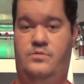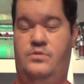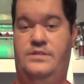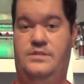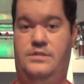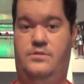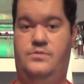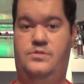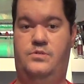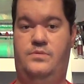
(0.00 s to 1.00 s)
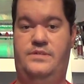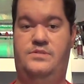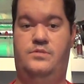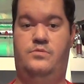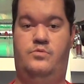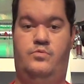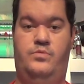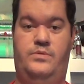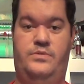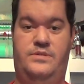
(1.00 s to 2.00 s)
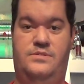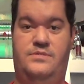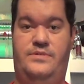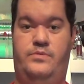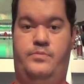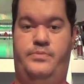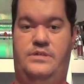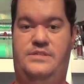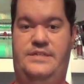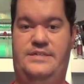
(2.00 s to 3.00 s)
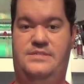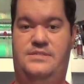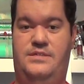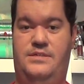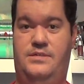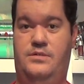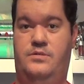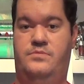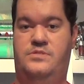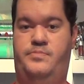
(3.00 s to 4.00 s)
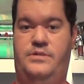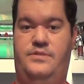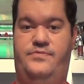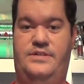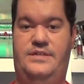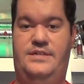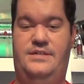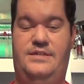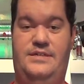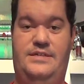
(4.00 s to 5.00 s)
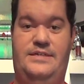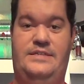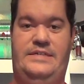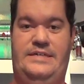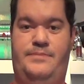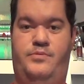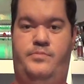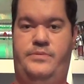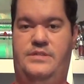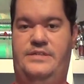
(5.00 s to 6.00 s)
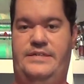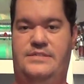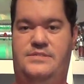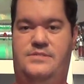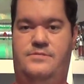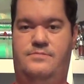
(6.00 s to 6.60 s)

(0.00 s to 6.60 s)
You can also listen to reruns of our podcast on Spotify and Apple Podcasts.